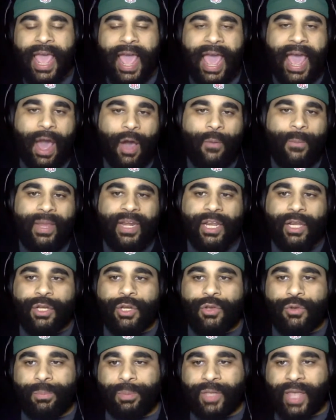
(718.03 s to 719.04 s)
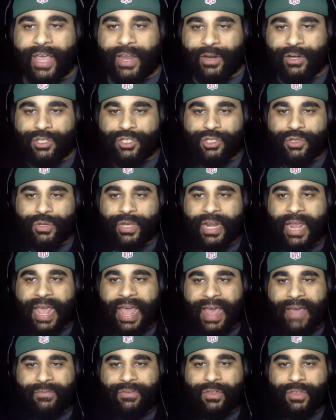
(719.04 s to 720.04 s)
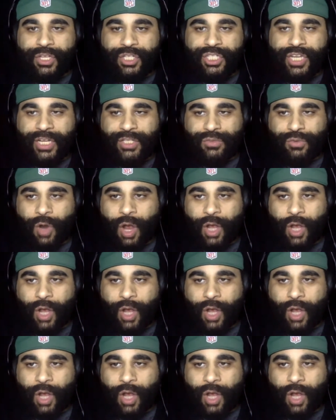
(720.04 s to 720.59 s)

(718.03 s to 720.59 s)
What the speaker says: How many new players are you going to have on the Jets